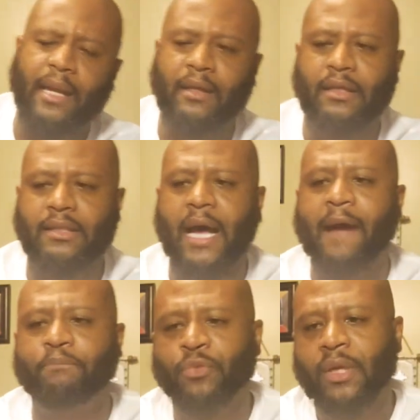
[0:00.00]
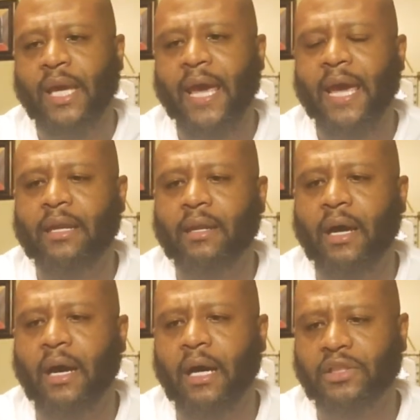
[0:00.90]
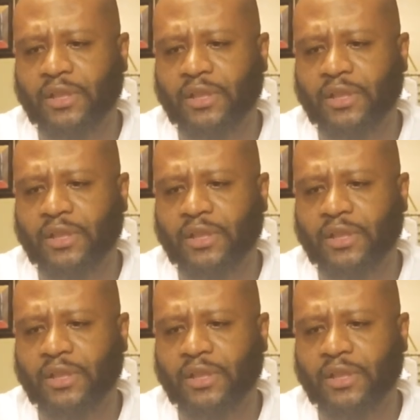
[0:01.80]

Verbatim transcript: at the top and uh,